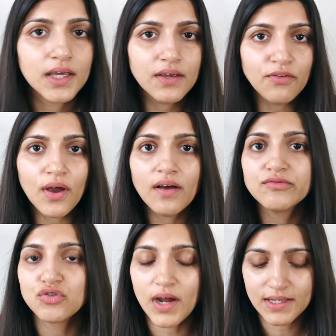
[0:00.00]
If you have
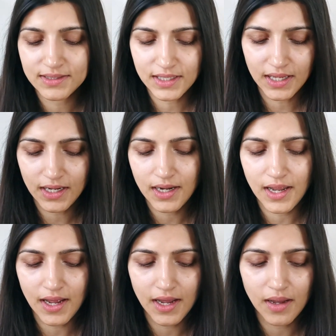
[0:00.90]
dry skin,
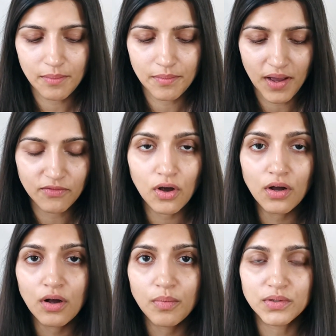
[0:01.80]
I've got
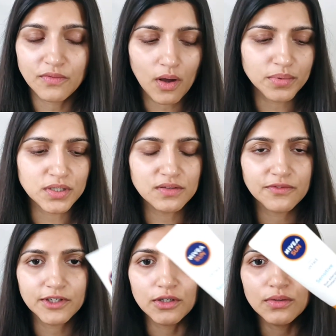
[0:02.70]
a couple of options
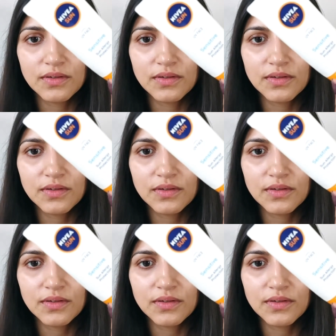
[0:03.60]
for you.